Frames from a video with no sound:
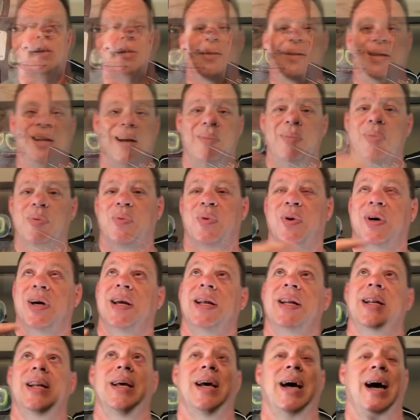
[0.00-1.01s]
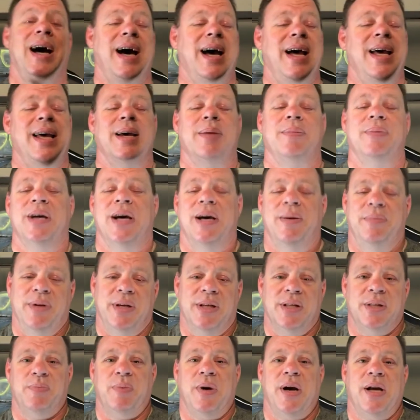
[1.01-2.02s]
Number one, I am not
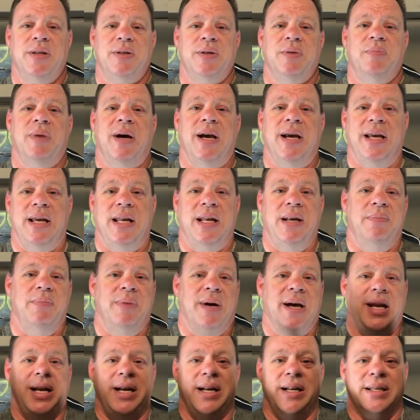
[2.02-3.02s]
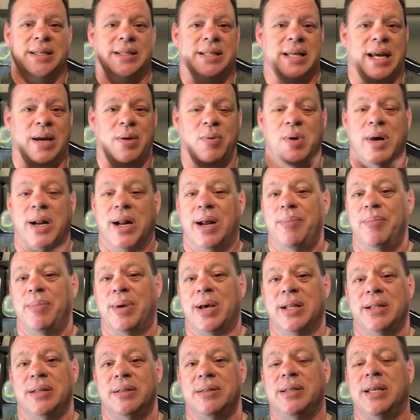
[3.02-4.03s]
being sponsored by anybody to say what I'm
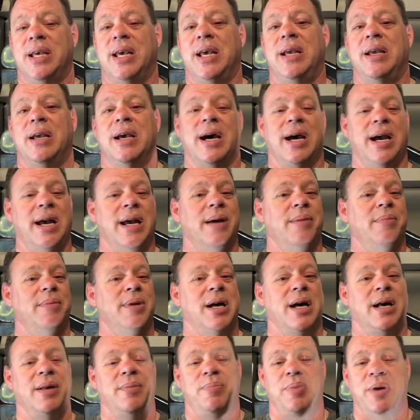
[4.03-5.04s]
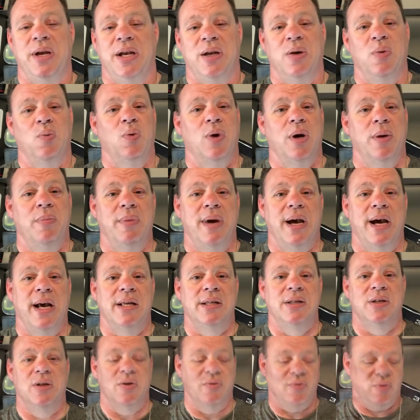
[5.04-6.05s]
about to say. I am not picking one
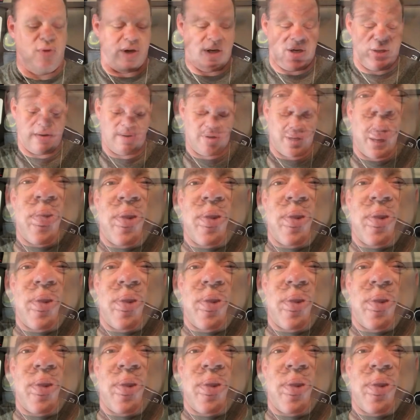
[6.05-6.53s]
mask over another.